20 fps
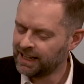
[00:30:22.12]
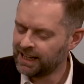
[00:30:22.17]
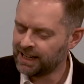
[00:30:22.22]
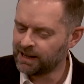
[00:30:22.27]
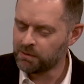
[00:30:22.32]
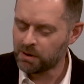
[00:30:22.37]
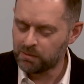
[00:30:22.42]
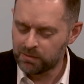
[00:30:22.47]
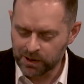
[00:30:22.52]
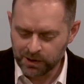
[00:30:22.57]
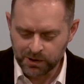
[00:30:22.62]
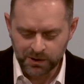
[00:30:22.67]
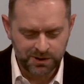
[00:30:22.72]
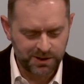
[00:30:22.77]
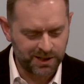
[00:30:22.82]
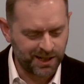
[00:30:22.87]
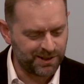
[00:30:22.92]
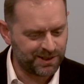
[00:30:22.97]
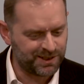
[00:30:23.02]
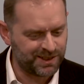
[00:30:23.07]
I remember it
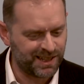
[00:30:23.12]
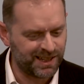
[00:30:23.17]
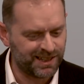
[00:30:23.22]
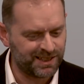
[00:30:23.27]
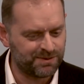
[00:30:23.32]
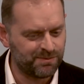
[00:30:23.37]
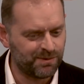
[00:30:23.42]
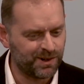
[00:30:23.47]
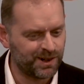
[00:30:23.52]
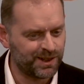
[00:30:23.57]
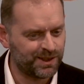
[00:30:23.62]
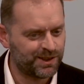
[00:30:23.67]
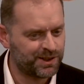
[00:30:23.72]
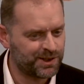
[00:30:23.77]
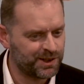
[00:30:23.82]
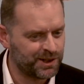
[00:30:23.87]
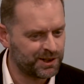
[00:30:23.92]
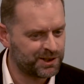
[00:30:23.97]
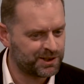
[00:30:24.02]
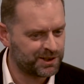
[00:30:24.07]
because it's my
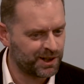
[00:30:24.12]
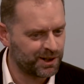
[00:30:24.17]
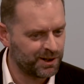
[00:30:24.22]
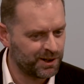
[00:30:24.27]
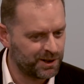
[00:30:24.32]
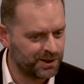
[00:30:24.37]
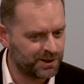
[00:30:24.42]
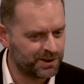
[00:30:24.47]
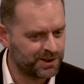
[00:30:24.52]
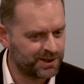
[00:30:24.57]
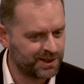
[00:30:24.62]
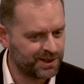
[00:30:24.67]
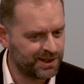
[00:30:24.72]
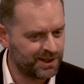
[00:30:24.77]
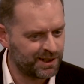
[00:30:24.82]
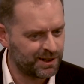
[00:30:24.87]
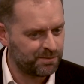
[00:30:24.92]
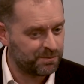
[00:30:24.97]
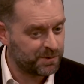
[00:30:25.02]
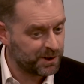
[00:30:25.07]
third son, Luke's
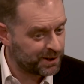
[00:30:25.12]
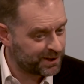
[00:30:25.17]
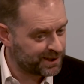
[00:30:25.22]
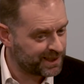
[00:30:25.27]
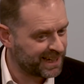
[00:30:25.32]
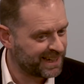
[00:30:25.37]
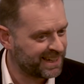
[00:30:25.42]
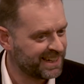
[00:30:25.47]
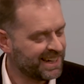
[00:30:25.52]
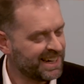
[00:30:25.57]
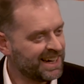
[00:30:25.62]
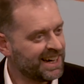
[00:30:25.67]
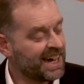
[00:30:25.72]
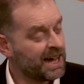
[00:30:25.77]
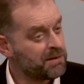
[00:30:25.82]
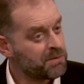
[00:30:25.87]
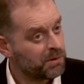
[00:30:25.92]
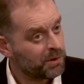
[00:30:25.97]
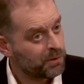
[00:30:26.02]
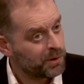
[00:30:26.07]
birthday. Wow. I
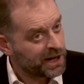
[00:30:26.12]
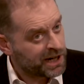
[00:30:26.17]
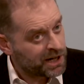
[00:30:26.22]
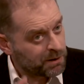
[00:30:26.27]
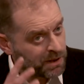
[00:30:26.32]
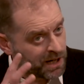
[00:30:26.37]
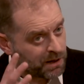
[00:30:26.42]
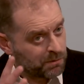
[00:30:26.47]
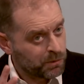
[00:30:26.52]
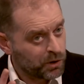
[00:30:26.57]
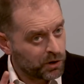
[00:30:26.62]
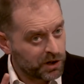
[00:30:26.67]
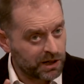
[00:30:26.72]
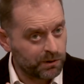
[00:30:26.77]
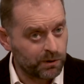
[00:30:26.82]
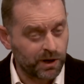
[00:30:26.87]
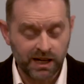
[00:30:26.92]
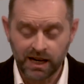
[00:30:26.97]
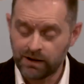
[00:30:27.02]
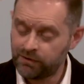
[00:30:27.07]
remember waking up that
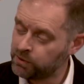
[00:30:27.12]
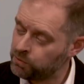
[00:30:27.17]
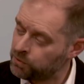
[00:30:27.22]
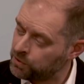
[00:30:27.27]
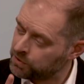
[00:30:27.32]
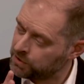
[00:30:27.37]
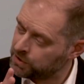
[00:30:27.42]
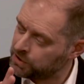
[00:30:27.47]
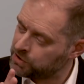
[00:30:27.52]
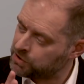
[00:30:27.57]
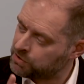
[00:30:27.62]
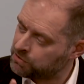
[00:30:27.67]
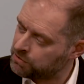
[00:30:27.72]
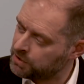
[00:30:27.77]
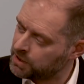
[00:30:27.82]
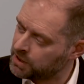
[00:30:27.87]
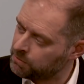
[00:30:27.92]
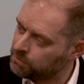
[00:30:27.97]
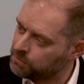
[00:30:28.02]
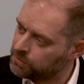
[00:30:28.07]
morning having one of these
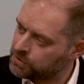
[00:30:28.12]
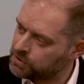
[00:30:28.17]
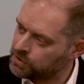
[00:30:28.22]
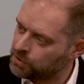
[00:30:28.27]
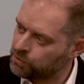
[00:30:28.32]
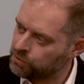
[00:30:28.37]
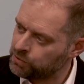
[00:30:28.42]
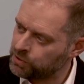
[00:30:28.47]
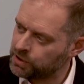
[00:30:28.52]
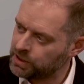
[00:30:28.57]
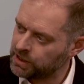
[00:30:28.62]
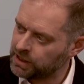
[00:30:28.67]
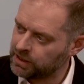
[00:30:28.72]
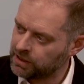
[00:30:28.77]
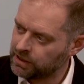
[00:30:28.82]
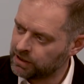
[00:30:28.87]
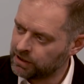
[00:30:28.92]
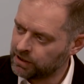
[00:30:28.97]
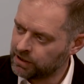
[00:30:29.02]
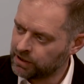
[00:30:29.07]
dreams that really
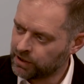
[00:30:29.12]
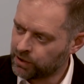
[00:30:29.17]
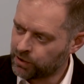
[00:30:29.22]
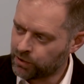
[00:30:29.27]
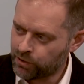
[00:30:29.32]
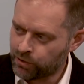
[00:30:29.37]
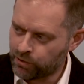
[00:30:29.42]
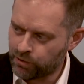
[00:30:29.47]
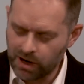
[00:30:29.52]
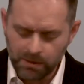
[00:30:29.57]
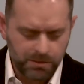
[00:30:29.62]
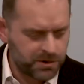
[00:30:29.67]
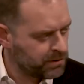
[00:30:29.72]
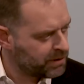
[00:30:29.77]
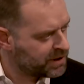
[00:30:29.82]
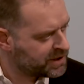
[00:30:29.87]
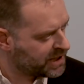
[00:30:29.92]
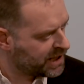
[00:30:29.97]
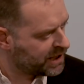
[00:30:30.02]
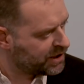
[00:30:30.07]
grabs your
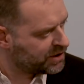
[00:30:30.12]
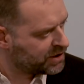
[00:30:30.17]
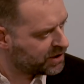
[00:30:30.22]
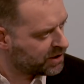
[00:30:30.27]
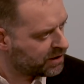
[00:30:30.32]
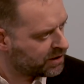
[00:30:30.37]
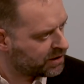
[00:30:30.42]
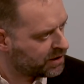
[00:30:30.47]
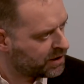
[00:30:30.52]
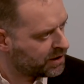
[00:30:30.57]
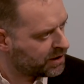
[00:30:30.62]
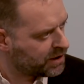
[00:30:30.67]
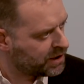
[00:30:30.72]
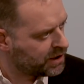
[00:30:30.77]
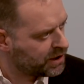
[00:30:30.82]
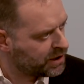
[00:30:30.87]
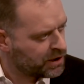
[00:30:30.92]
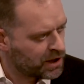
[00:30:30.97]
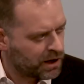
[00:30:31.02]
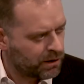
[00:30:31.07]
attention.
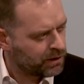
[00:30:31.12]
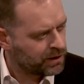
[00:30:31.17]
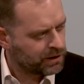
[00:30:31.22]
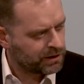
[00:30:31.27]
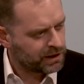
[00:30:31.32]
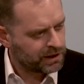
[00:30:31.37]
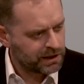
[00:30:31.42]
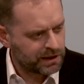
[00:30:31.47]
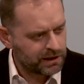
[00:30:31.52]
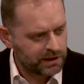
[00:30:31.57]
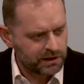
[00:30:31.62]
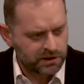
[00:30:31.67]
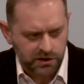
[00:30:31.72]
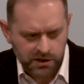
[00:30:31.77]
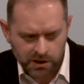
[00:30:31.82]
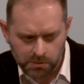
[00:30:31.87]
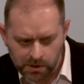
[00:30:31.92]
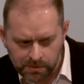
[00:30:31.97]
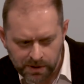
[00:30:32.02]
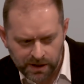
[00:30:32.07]
You know, this has
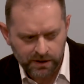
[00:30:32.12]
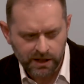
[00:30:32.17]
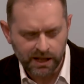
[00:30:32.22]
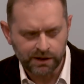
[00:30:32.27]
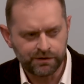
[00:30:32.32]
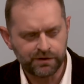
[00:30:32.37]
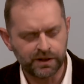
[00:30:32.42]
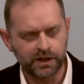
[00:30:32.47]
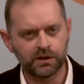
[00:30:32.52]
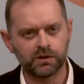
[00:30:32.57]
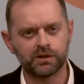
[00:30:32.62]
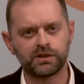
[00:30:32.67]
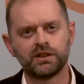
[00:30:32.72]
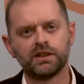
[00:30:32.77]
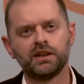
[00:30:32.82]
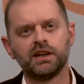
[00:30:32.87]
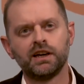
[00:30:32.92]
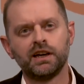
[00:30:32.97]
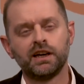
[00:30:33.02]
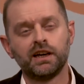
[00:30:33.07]
come a bit left field.
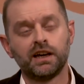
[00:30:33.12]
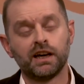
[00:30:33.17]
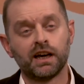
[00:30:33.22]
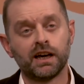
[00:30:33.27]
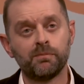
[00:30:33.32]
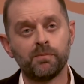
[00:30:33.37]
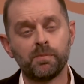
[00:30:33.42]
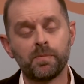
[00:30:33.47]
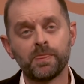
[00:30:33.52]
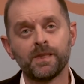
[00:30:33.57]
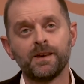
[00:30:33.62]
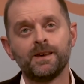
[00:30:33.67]
And